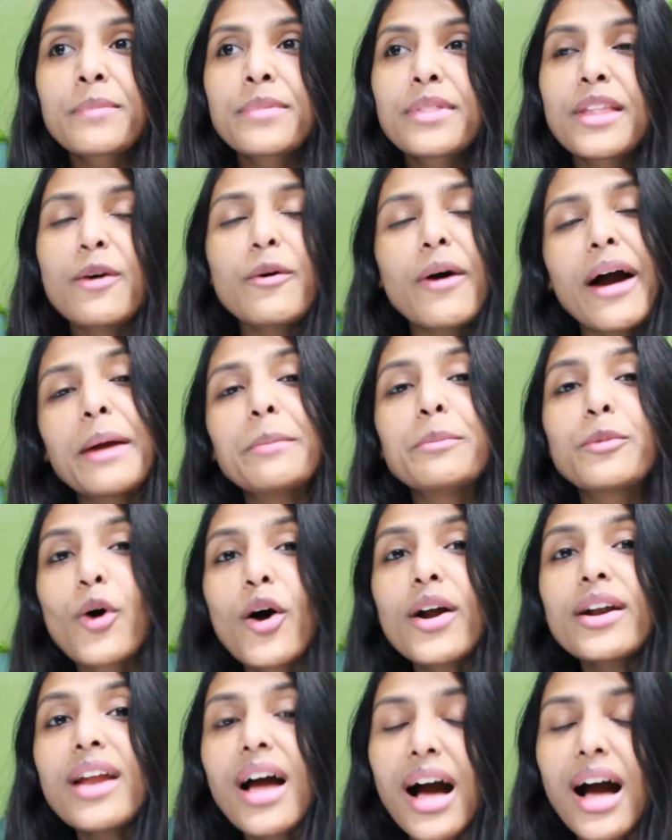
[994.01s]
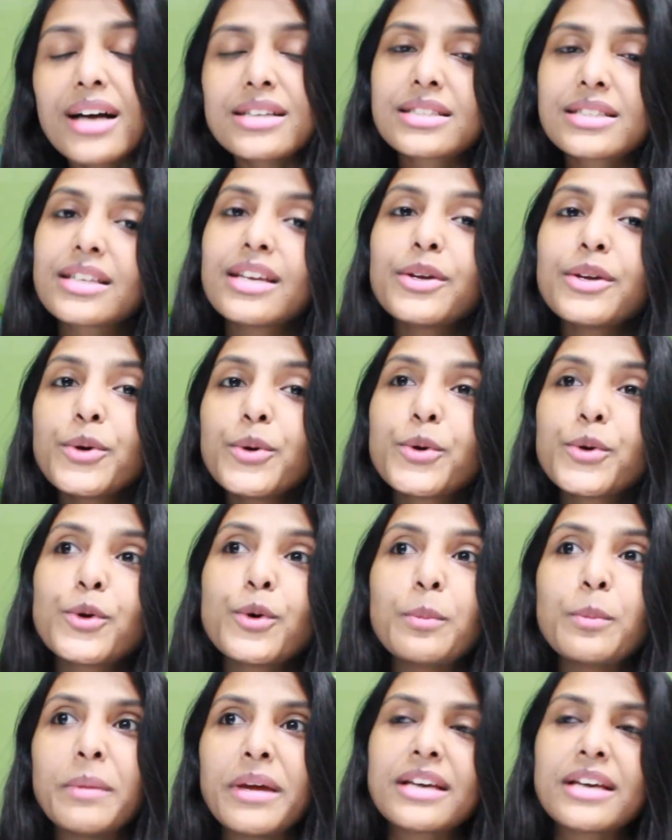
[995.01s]
Now, I'm not asking you
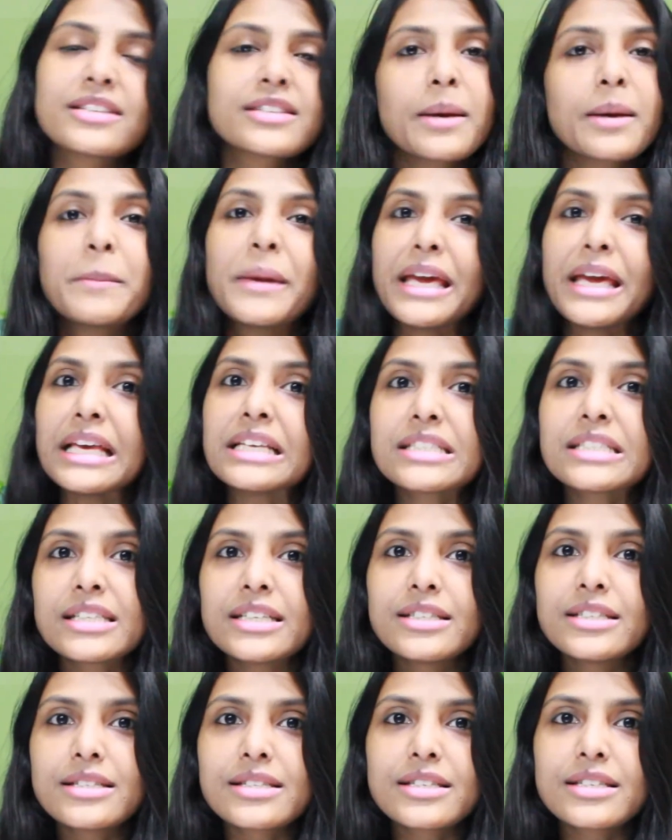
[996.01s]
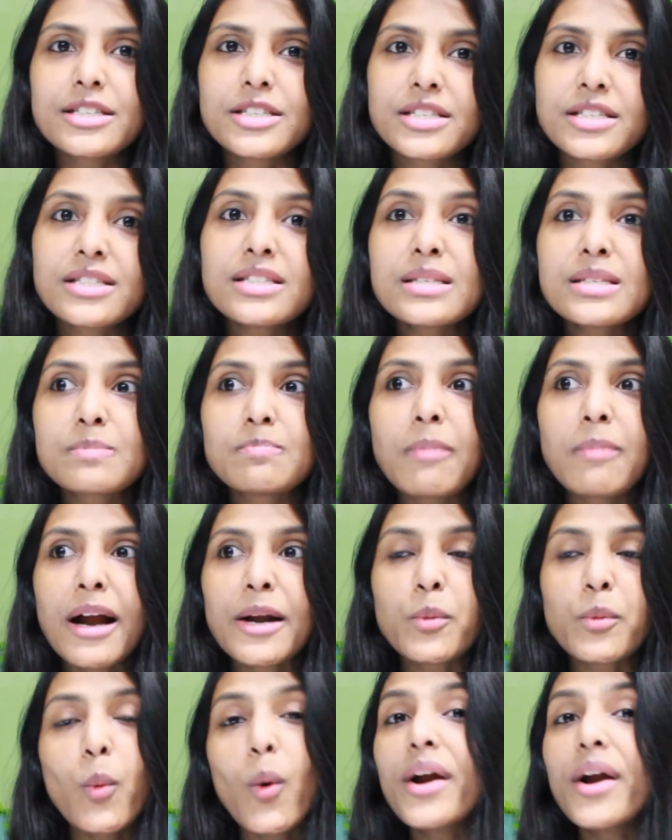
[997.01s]
to make some hasty decisions,
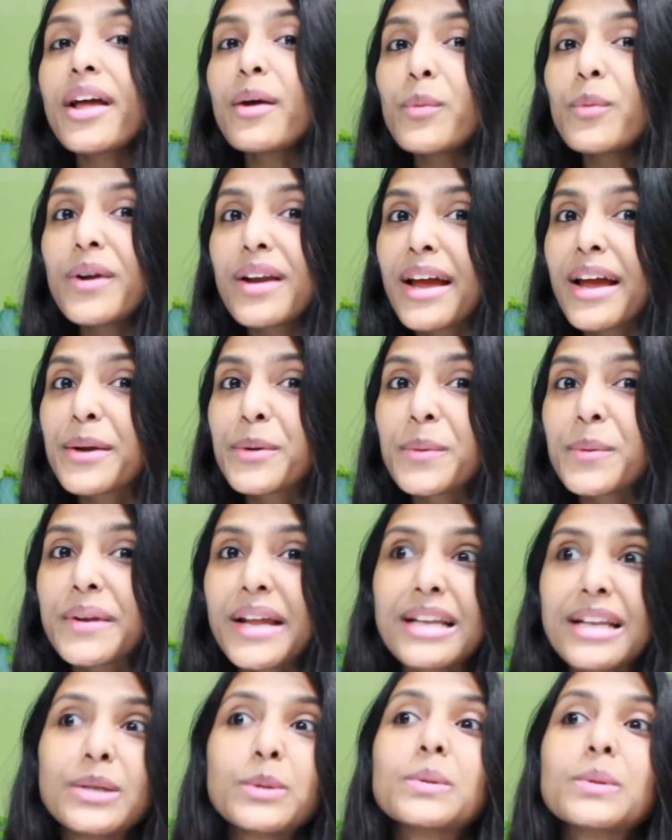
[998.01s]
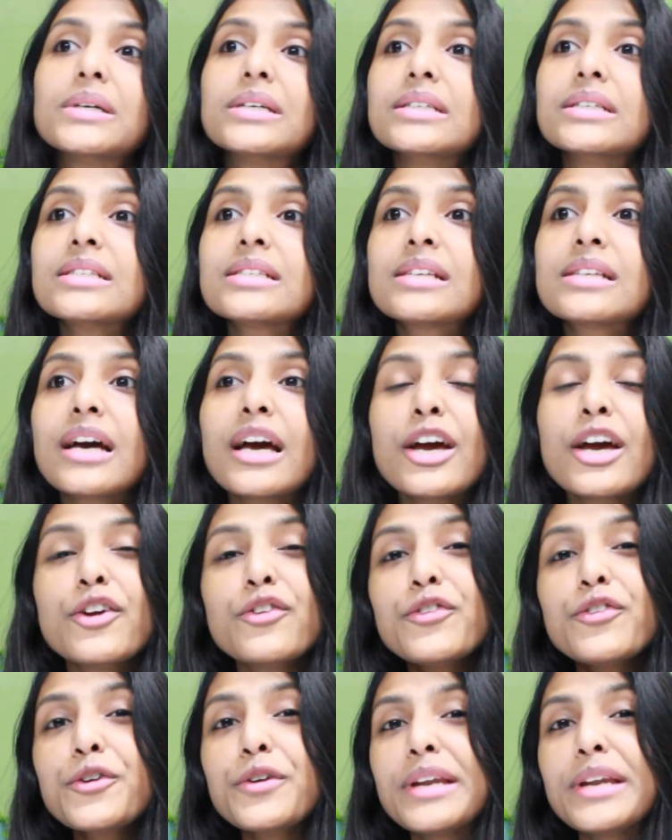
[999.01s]
but what I would like to tell you is,
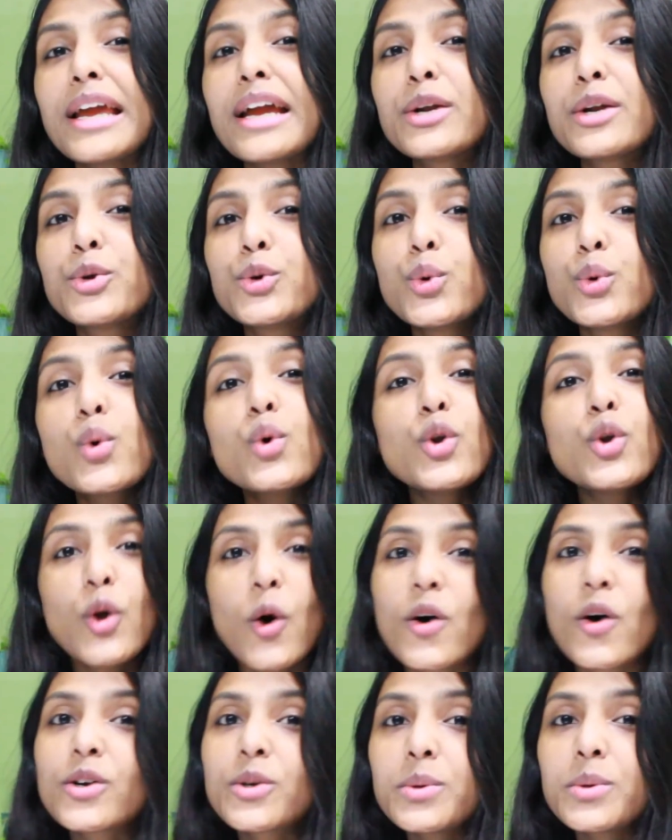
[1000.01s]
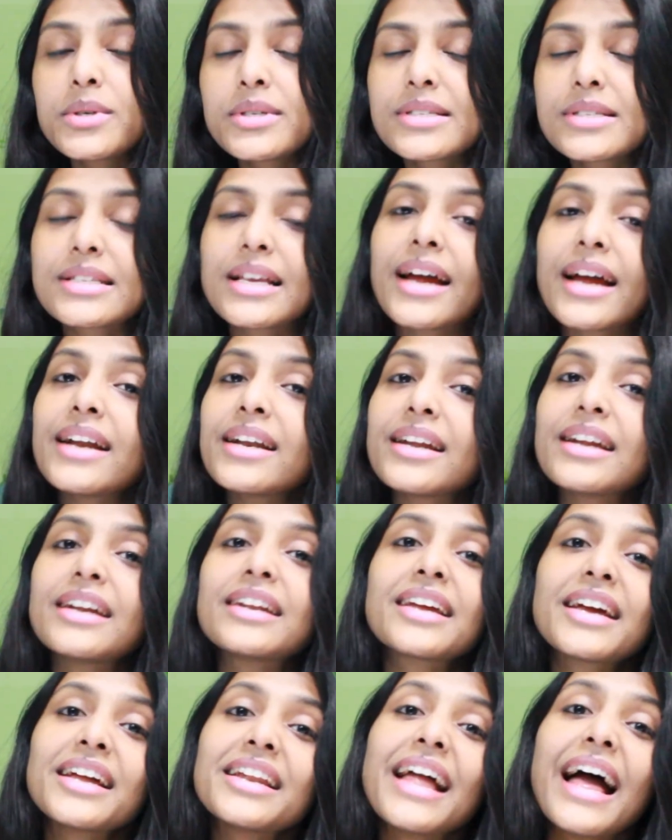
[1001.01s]
if you take too long to decide,
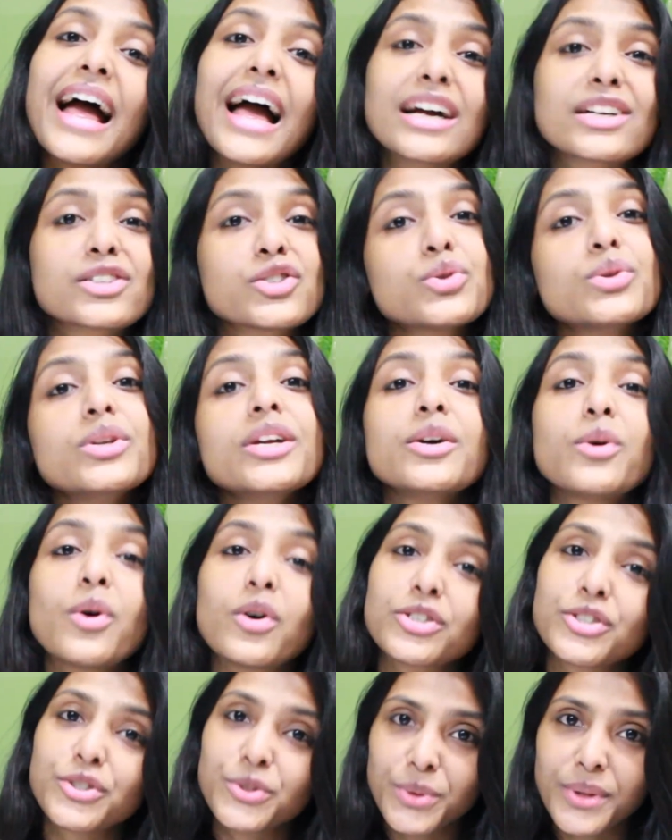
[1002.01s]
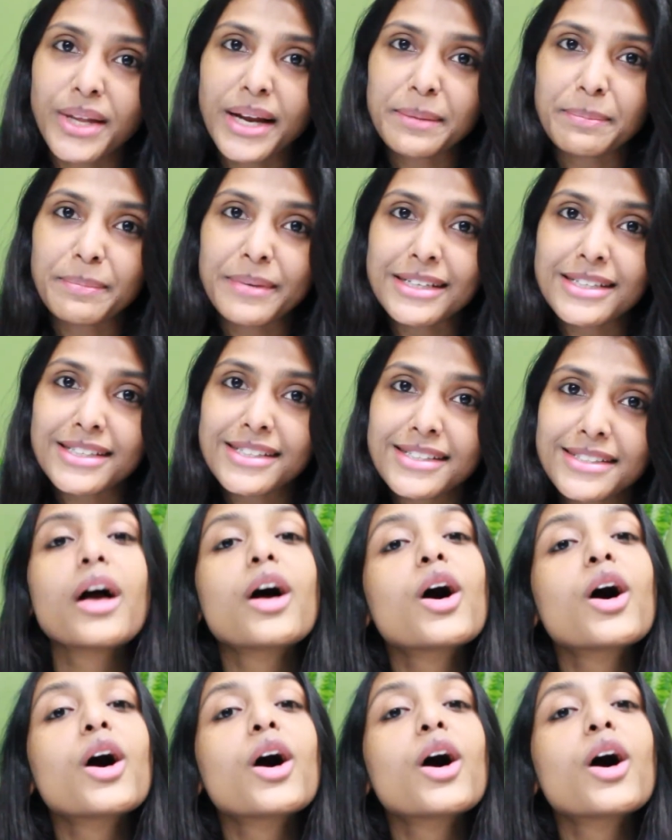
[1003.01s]
it can actually cost you that place.